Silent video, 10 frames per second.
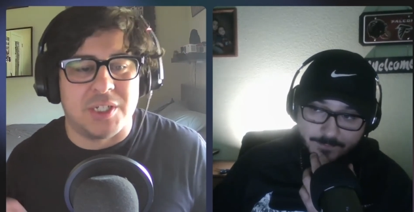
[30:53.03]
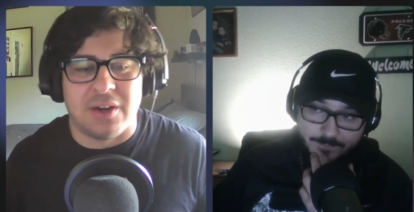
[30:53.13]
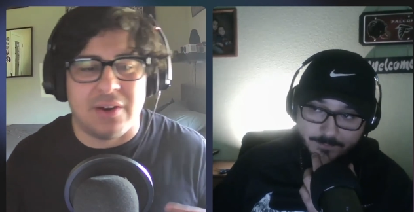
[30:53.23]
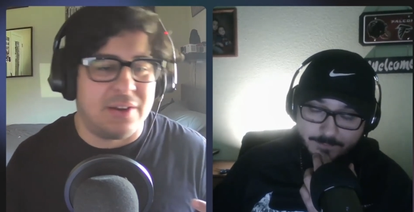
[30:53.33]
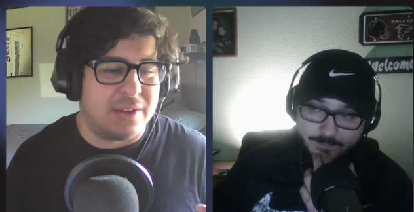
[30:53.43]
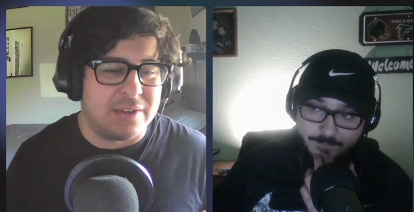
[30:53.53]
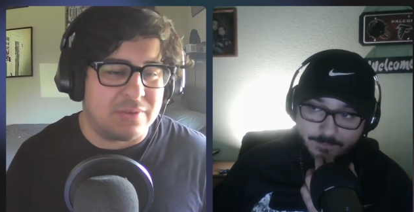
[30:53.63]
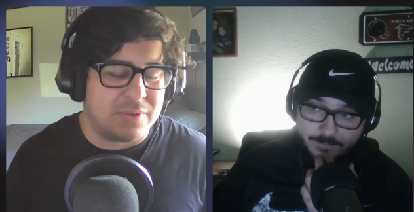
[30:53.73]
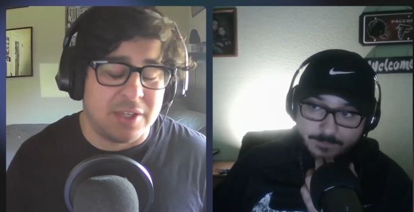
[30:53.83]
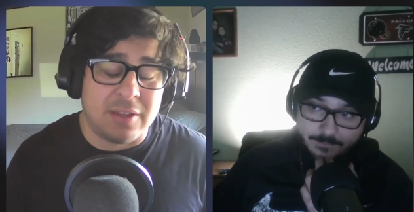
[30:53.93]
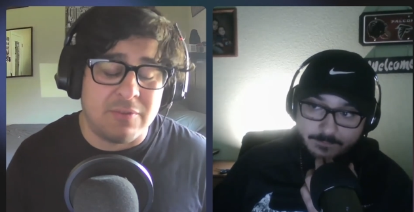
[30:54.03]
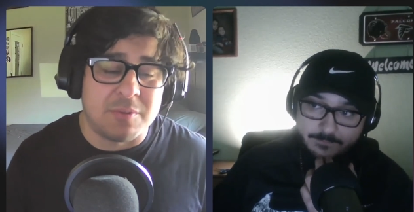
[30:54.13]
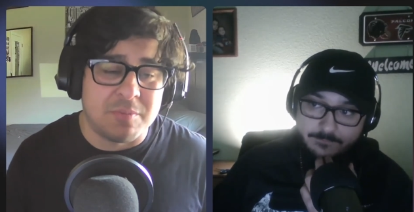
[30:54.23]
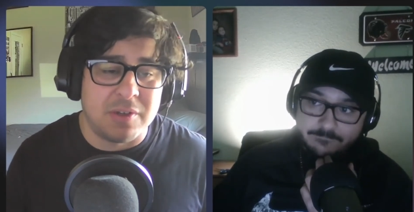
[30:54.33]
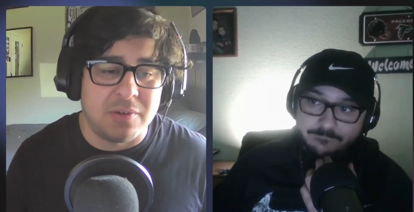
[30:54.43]
Speaker 1: ideas, which I thought was
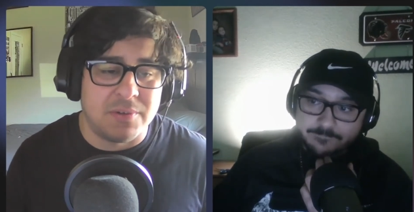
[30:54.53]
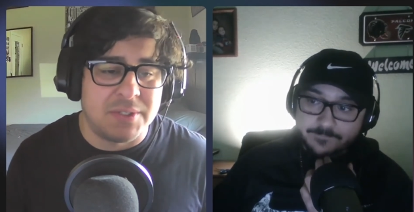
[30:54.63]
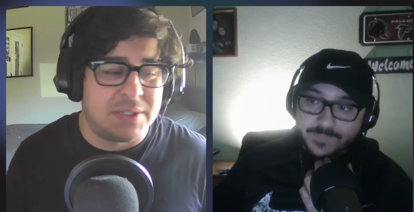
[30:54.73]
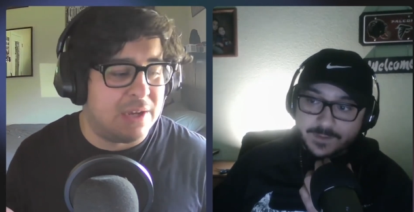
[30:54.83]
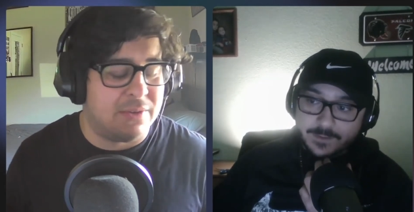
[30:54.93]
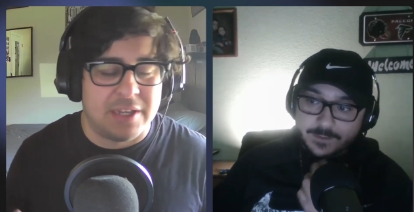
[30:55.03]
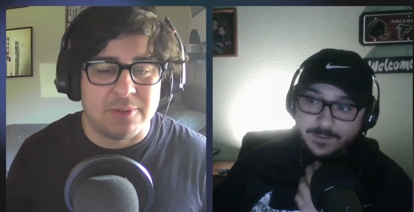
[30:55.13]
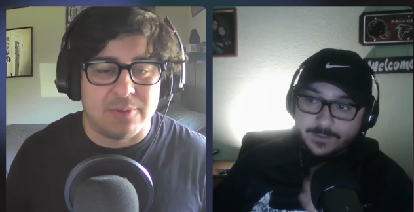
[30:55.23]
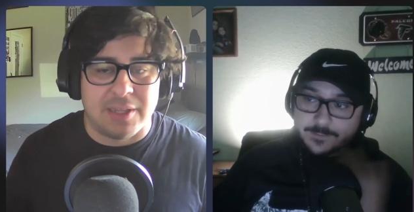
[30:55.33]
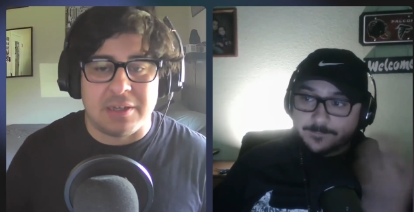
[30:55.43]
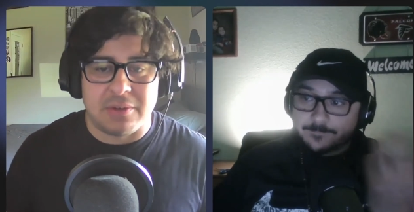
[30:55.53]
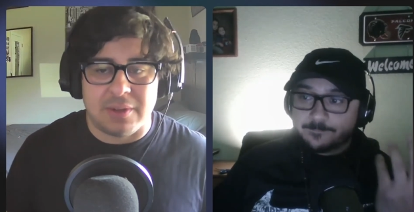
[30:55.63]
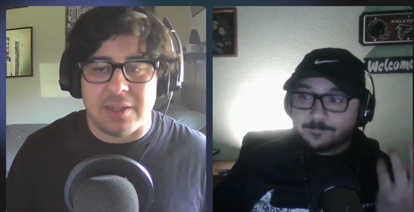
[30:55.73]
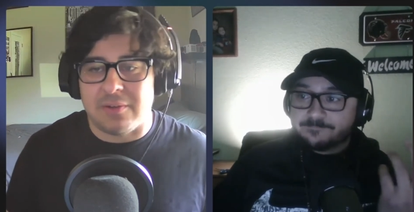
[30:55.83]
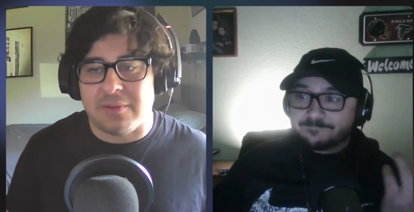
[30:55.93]
pretty cool. So now that's what they do. They
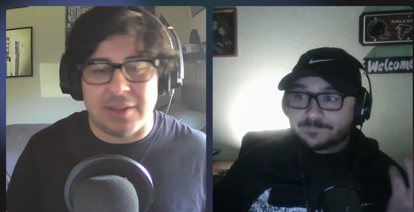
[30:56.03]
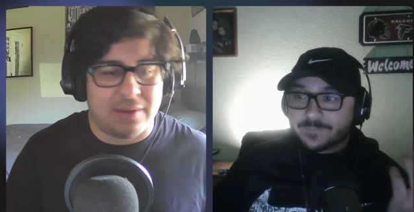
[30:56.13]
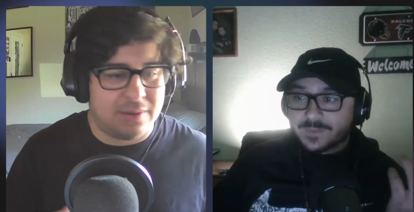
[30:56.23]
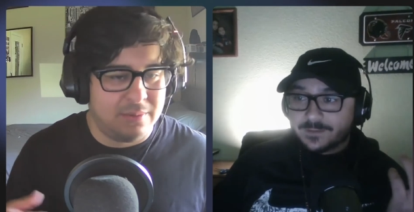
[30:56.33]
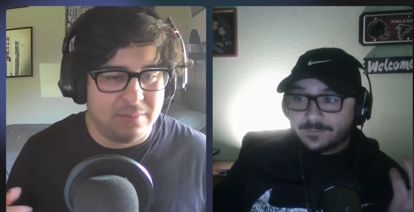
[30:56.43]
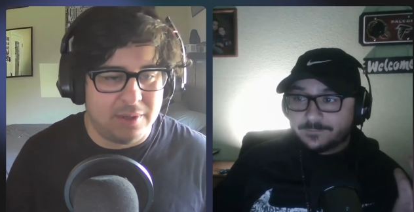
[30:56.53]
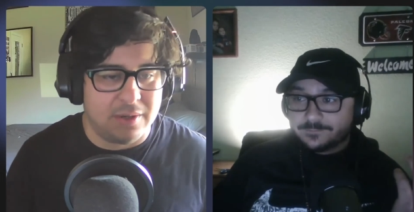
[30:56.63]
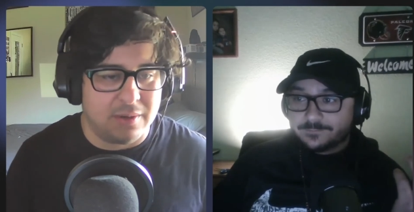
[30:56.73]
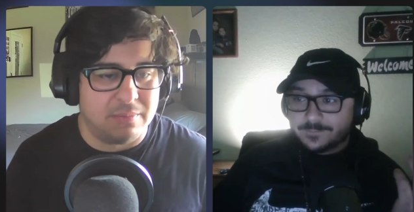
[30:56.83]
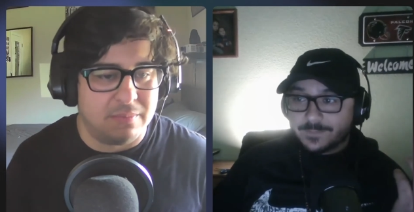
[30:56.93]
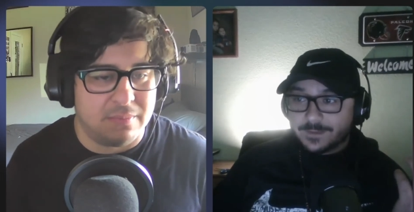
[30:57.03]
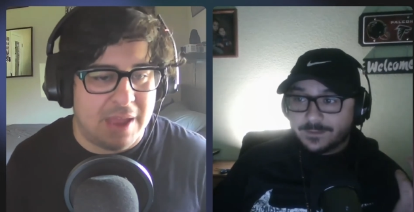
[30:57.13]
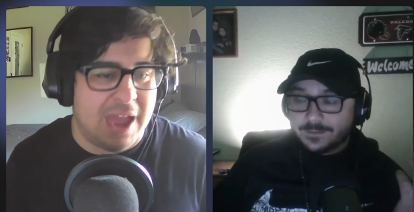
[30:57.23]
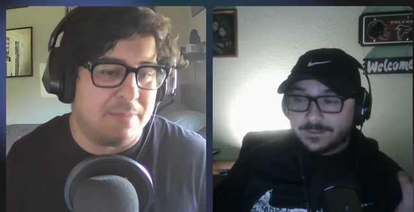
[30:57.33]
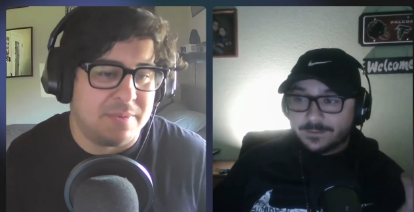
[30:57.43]
do like, you know,
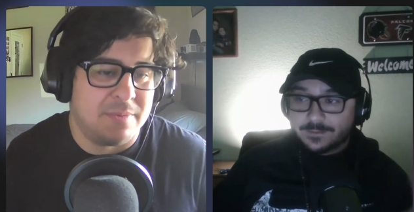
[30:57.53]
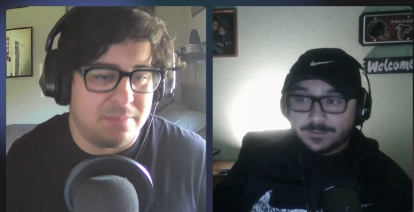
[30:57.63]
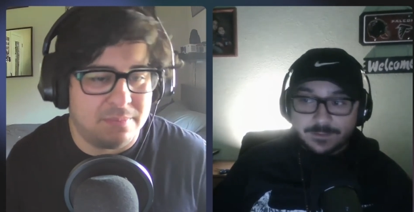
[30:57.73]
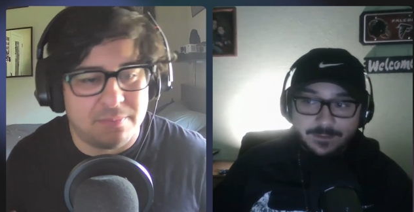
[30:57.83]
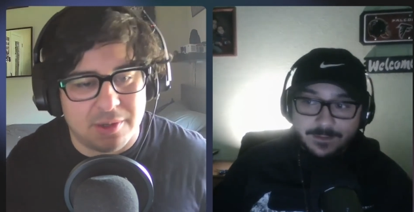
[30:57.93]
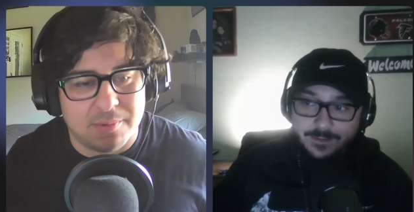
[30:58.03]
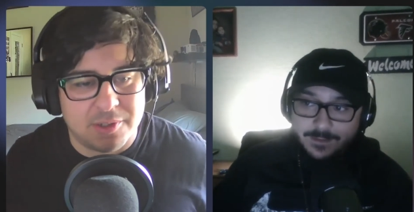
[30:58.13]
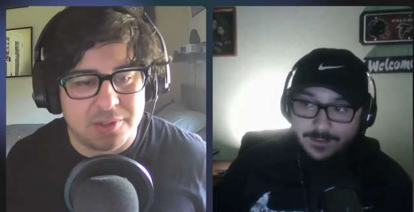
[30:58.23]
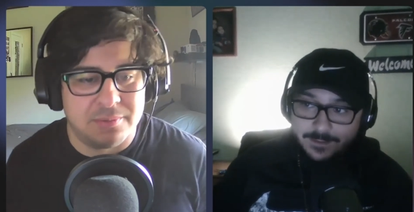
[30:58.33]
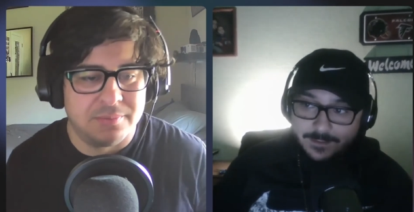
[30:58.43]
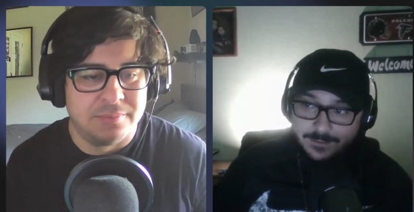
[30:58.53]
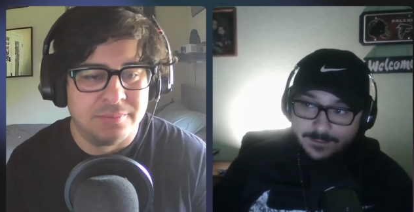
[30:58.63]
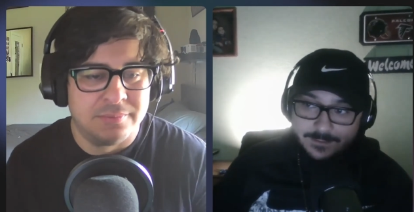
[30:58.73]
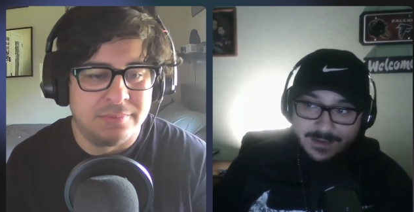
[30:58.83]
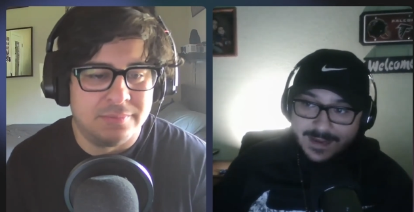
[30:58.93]
apps pretty much.
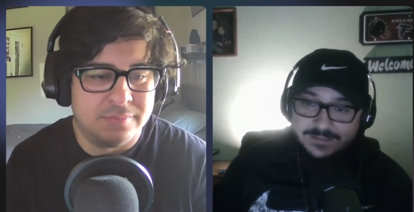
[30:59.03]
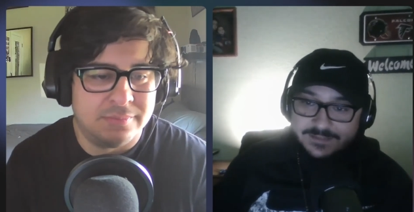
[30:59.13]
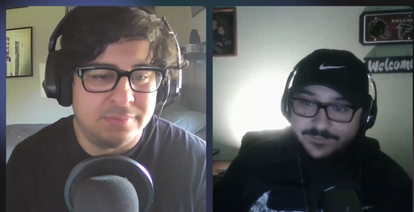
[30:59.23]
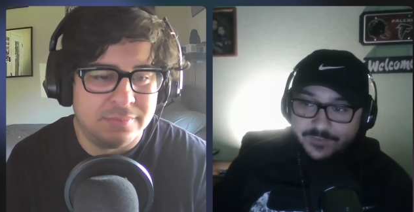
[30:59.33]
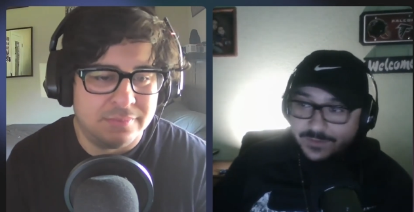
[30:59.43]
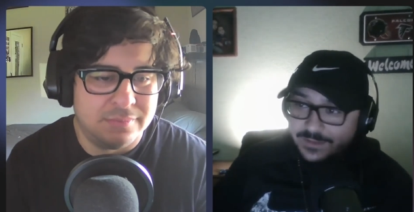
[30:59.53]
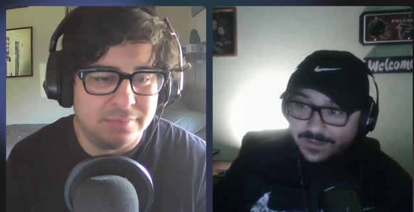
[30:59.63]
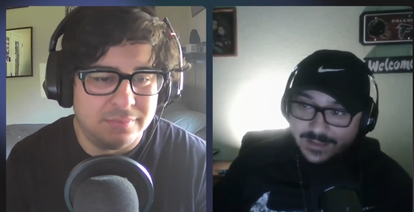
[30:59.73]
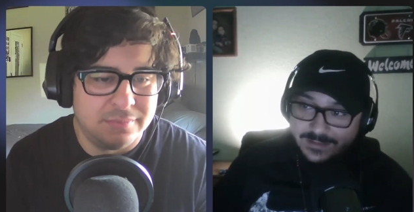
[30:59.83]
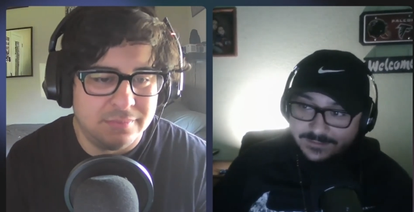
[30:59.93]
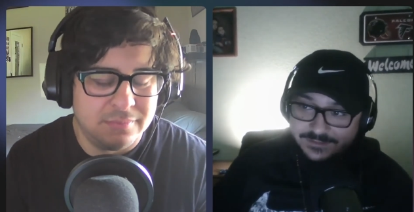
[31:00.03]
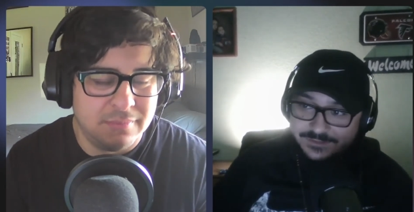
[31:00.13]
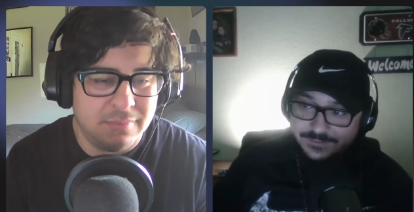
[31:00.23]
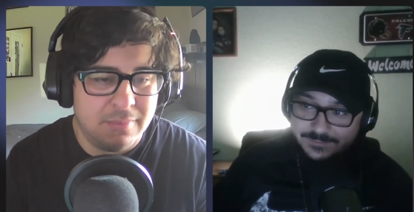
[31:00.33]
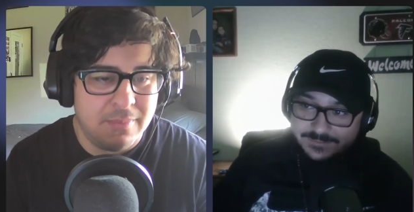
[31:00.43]
Speaker 2: Guys, if you're into that,
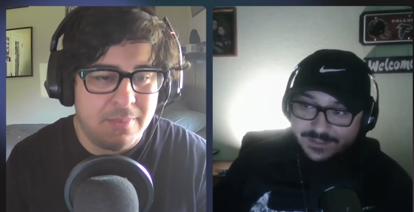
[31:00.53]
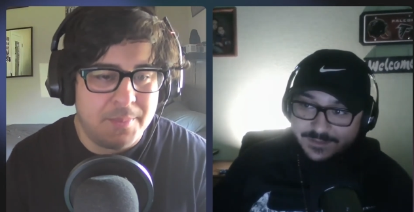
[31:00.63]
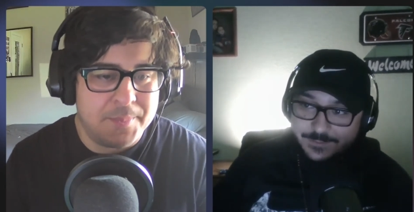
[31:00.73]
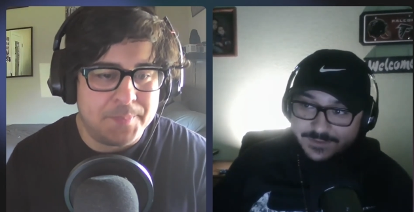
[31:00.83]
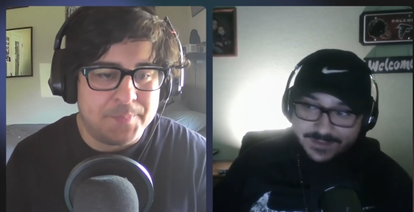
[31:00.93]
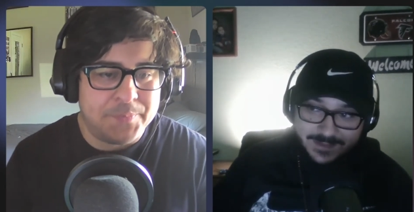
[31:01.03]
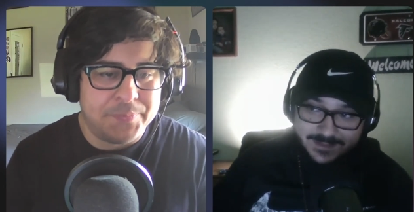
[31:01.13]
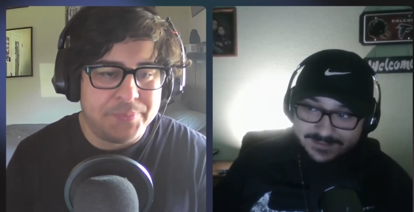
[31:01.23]
just send your music in to